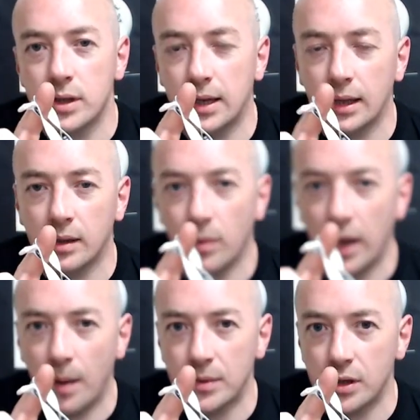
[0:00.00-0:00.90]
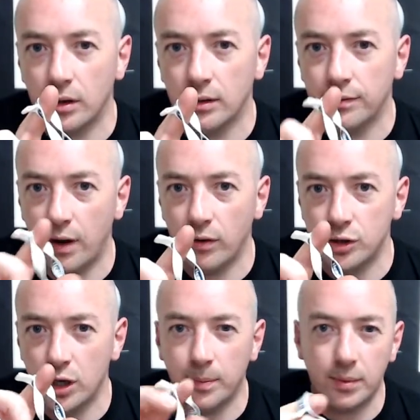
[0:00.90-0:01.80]
You can get them on Amazon, very
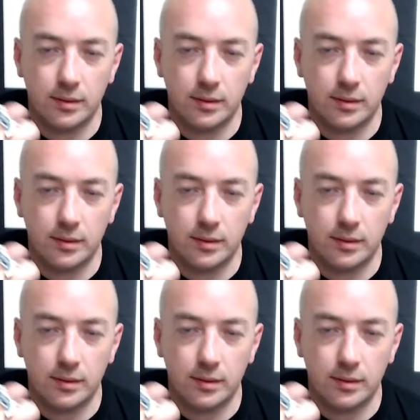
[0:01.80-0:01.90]
cheap,